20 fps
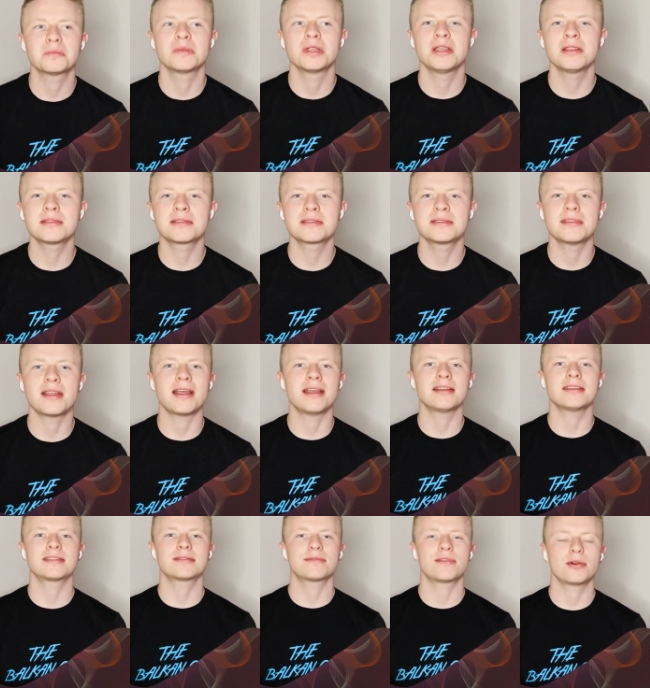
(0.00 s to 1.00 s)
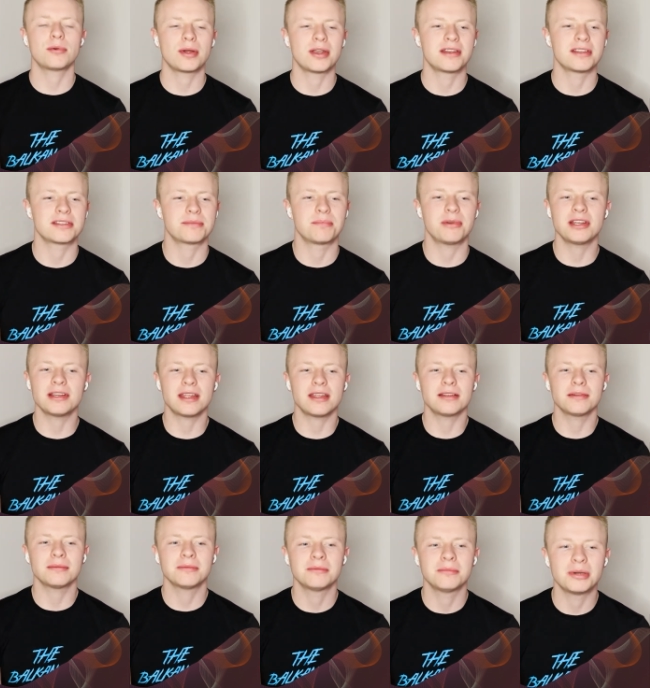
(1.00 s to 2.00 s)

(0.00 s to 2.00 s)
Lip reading: it's nice for what it's bringing,